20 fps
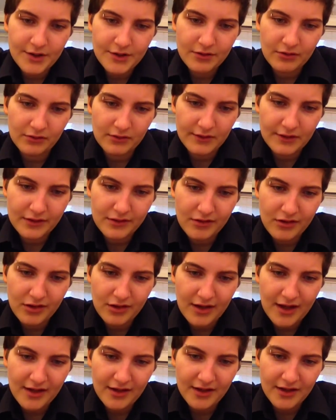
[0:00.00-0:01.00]
sure that this is an
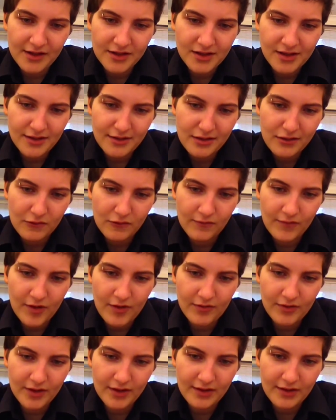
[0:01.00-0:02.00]
NHS sort of
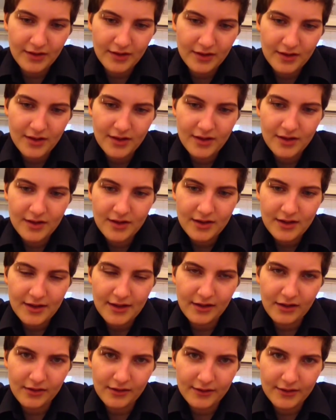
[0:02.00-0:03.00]
only
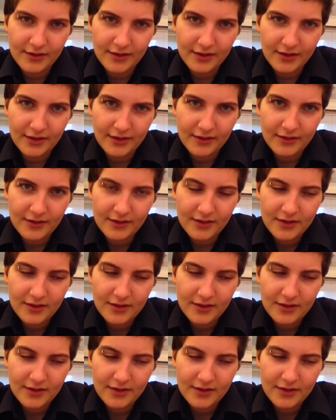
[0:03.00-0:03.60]
England thing.